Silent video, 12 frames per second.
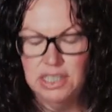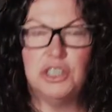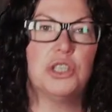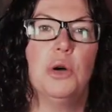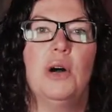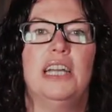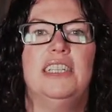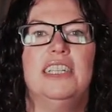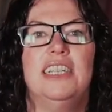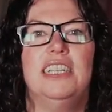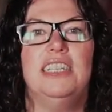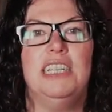So I
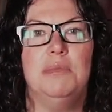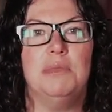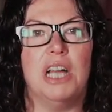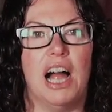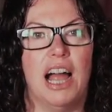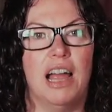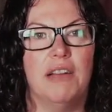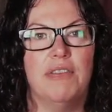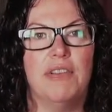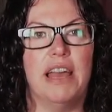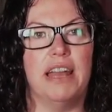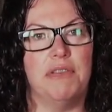did a deep
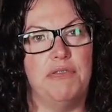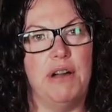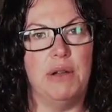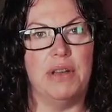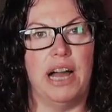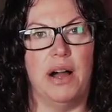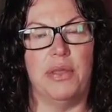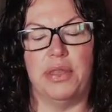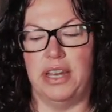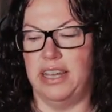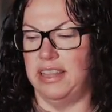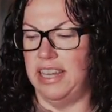dive and found out
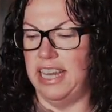that in the